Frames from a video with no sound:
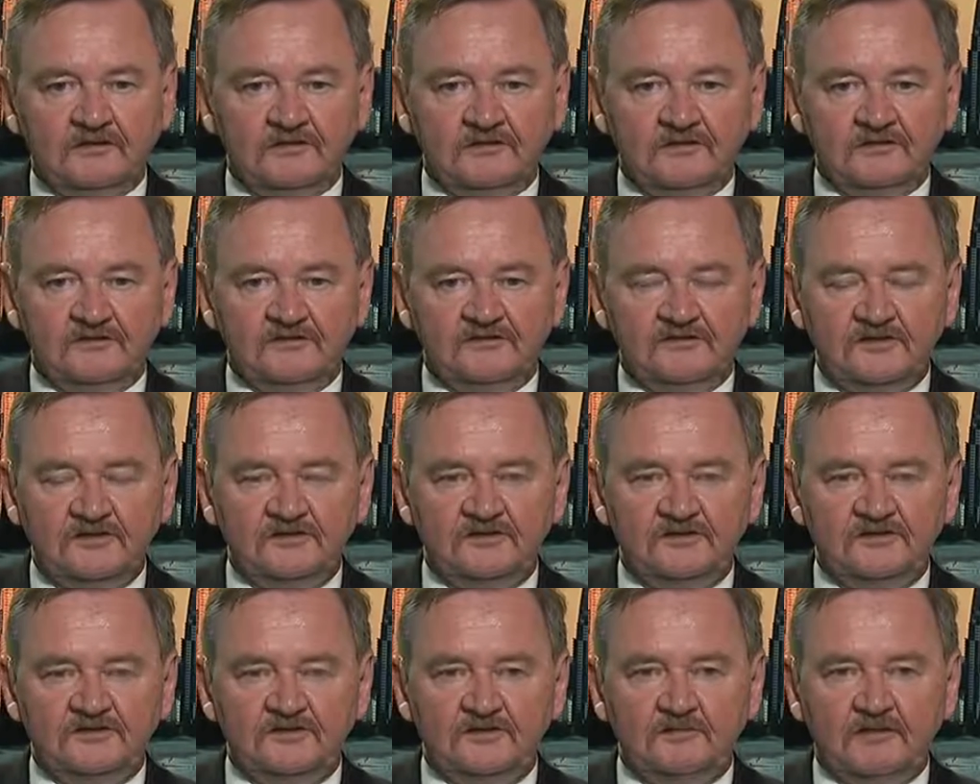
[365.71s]
The
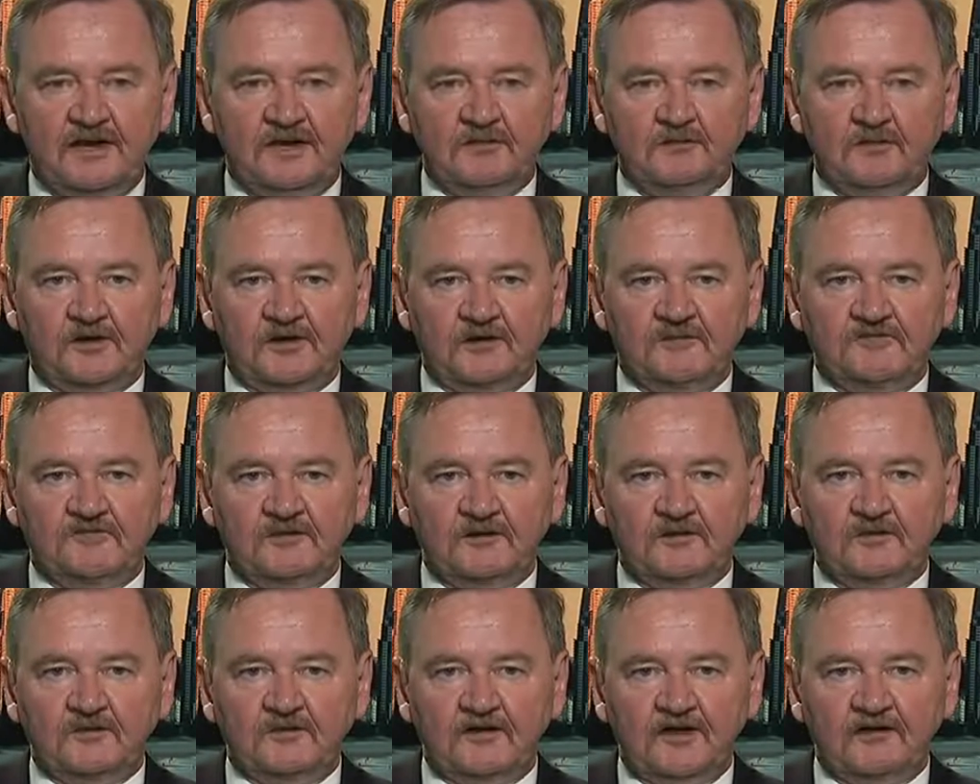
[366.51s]
decisions are made by the
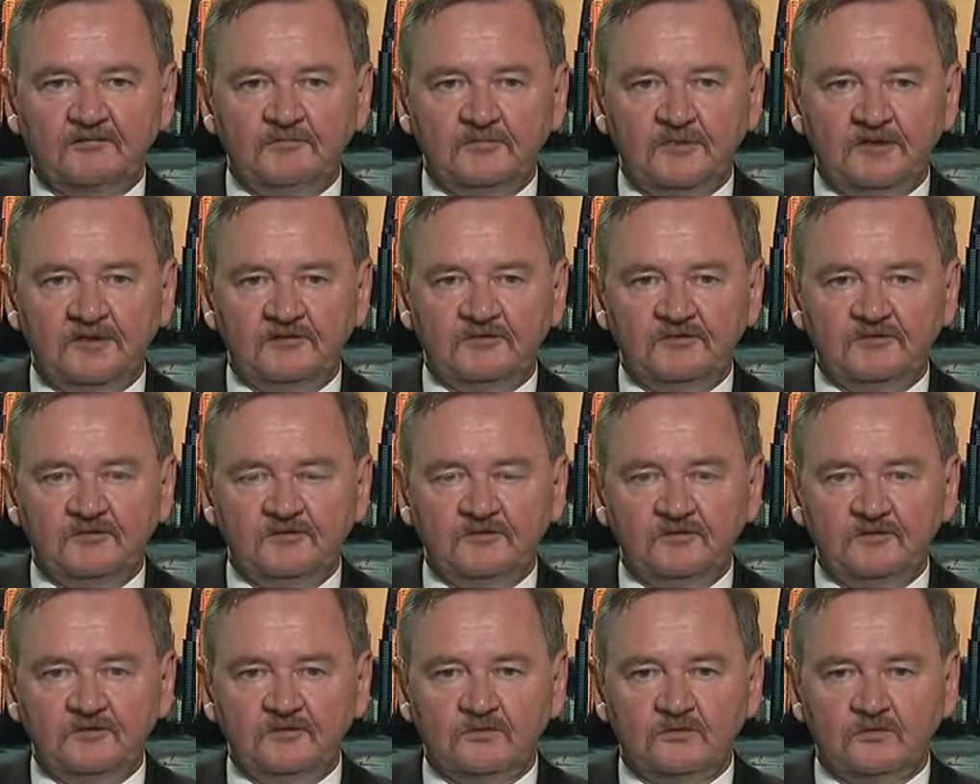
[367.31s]
federal government as
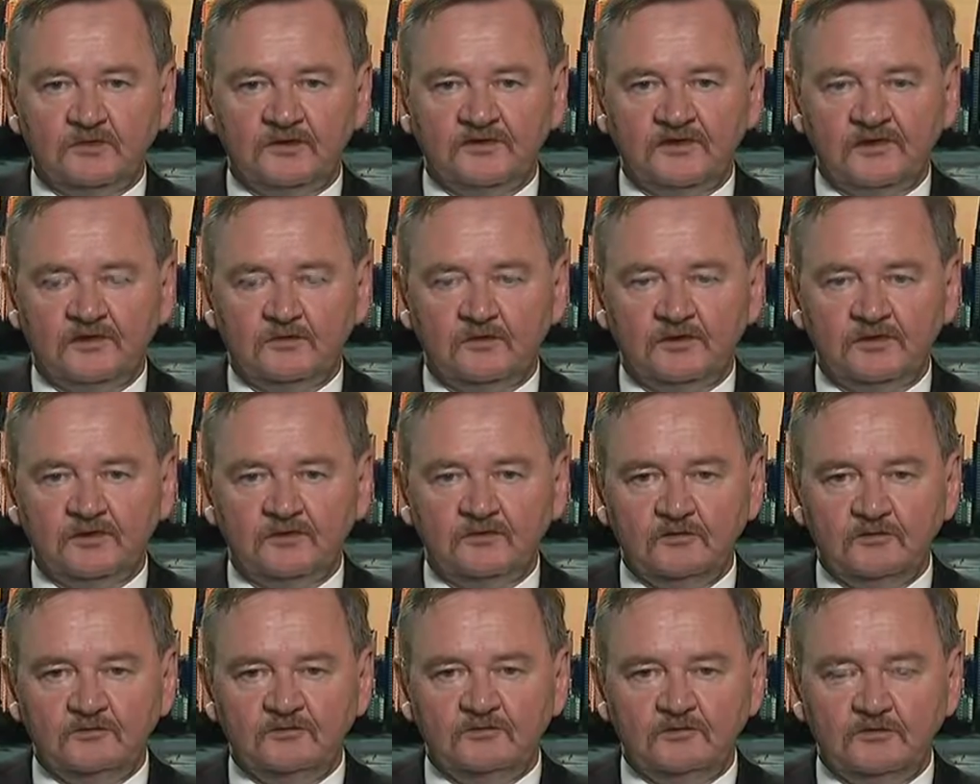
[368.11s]
to what they want to
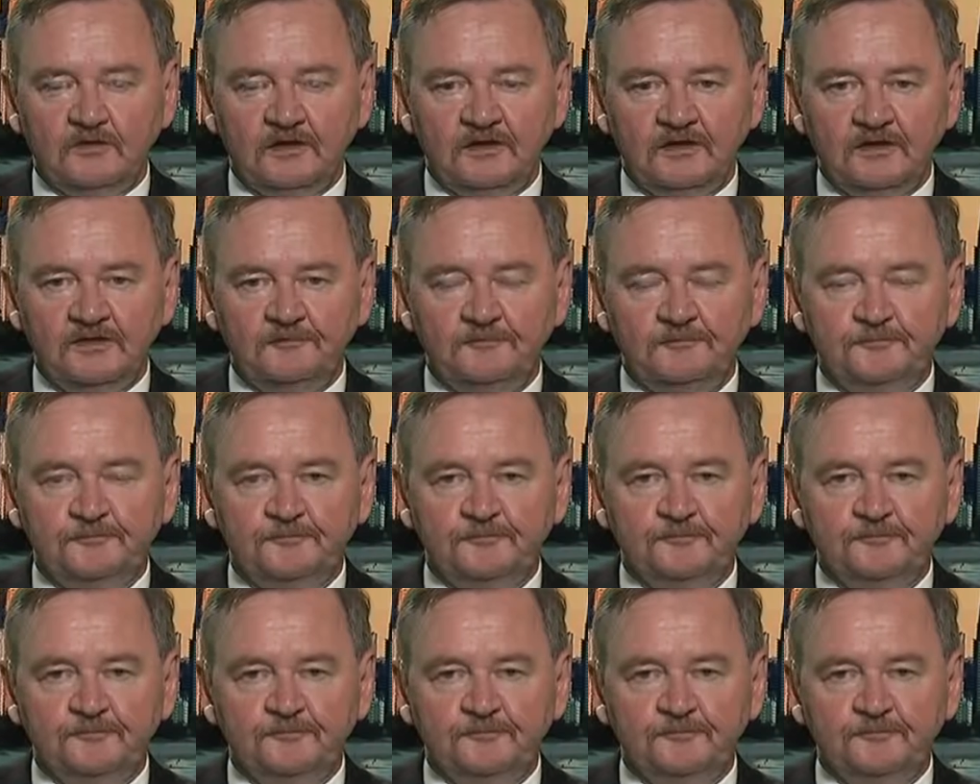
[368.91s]
do from there.